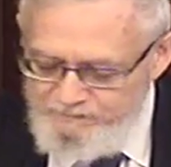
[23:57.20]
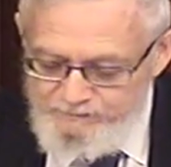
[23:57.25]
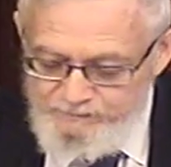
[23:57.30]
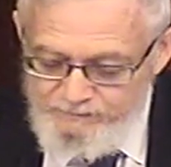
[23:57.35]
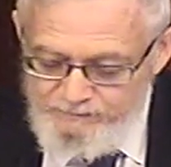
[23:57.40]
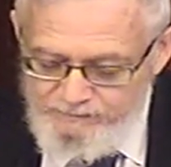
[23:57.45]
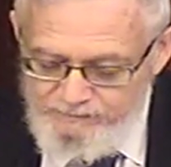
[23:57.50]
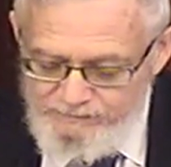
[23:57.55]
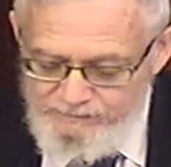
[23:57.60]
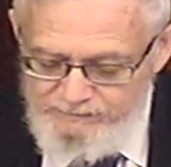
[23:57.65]

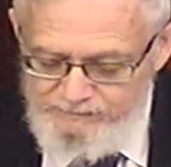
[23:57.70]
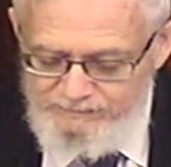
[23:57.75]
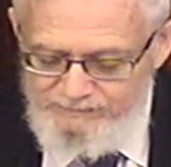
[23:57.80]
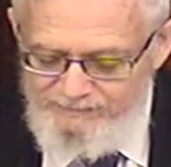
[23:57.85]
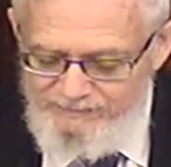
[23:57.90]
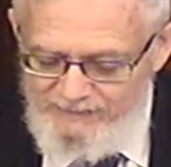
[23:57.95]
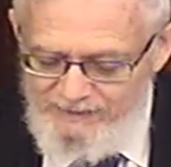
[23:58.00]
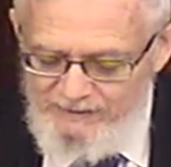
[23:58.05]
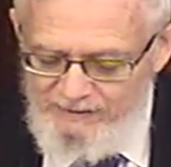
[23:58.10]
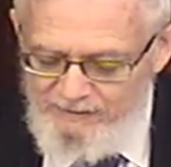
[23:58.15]

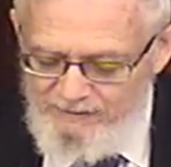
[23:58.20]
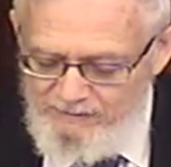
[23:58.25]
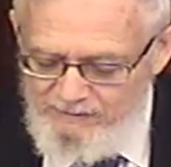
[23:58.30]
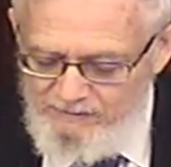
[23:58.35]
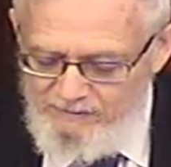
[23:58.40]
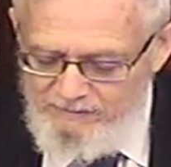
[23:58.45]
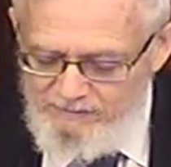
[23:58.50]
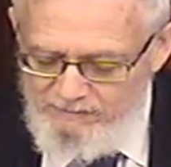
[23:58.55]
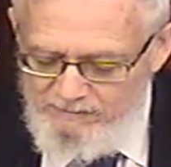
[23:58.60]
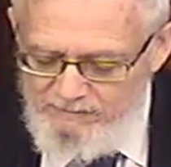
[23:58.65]

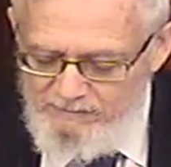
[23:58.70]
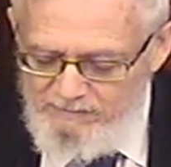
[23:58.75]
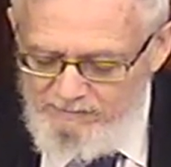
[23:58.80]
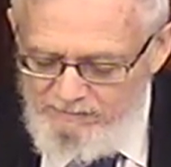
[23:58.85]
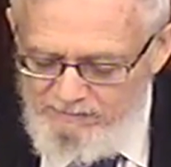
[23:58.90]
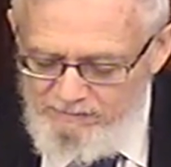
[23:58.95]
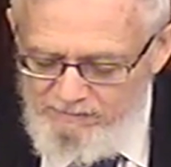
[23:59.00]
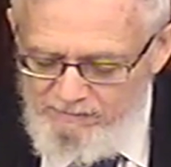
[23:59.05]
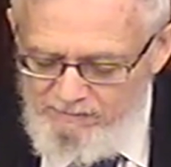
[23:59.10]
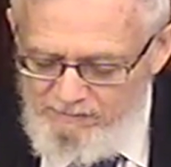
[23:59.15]

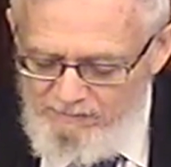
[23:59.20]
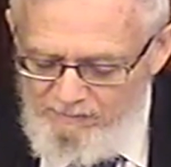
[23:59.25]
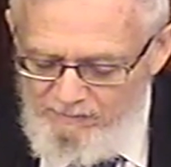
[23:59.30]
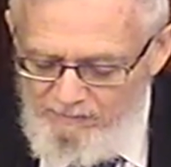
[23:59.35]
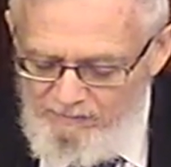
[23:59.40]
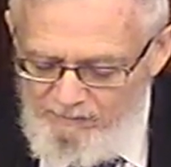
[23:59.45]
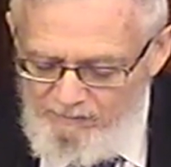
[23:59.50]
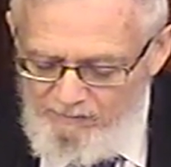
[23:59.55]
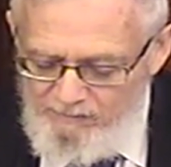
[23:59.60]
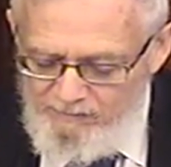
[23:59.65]

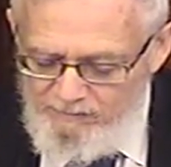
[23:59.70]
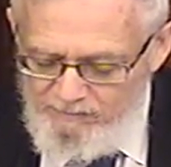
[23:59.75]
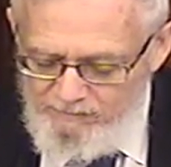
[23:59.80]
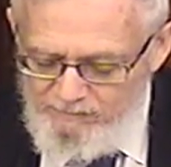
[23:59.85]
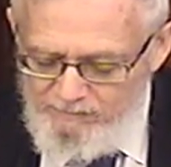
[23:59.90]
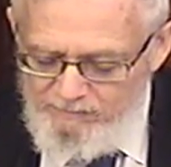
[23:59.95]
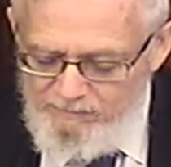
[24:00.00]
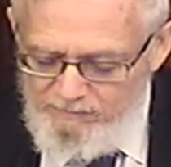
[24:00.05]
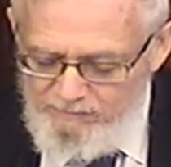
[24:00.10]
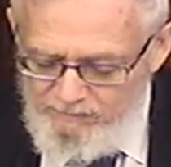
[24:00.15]

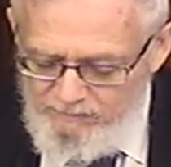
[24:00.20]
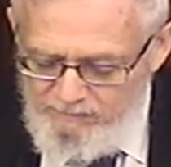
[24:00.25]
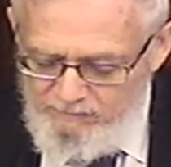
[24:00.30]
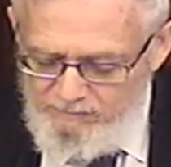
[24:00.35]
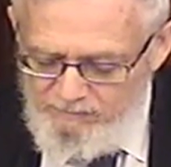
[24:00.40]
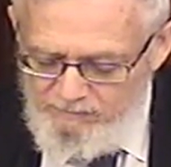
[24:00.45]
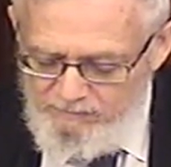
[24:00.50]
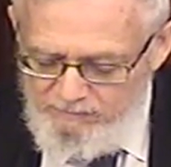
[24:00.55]
No one is speaking in this clip.